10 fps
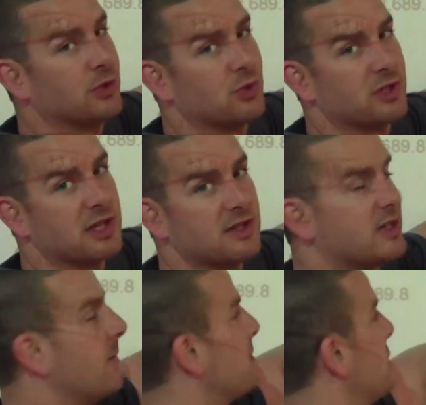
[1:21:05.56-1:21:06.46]
which was
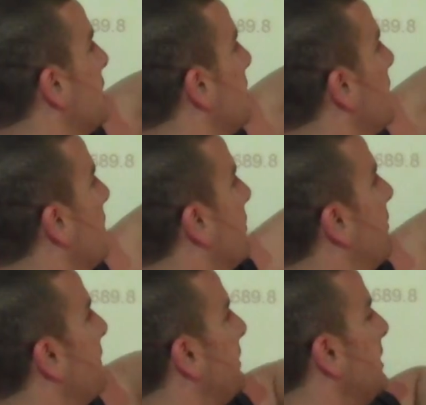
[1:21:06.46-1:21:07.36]
consumption,
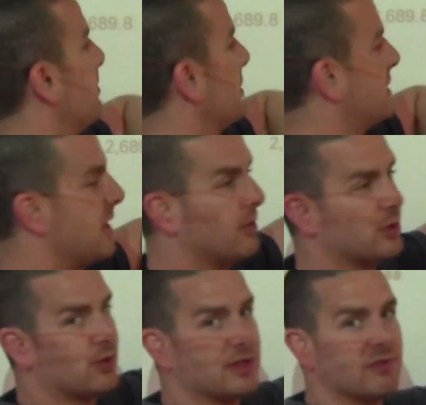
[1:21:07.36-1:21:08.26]
15%,
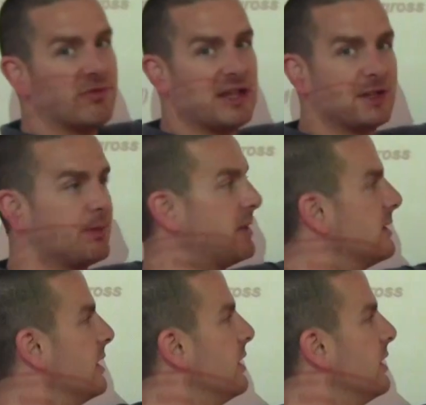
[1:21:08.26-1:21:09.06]
which was investment,